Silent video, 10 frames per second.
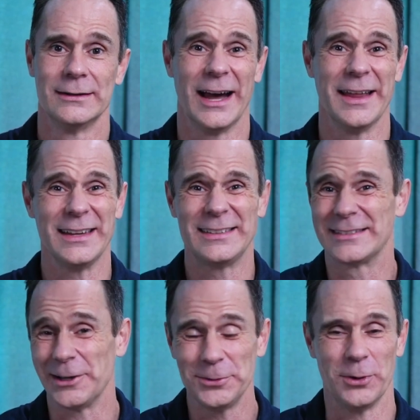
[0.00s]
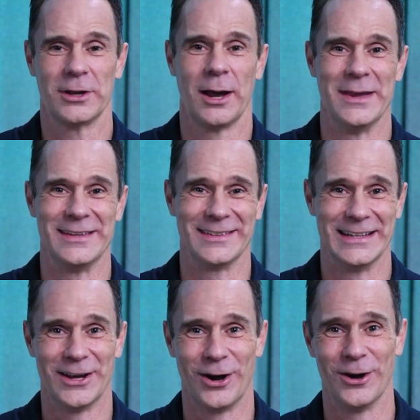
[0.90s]
and they still don't come easily
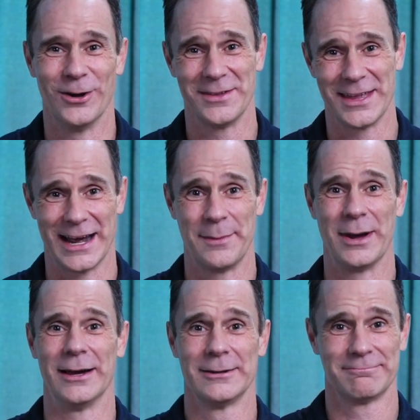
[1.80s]
now that I'm a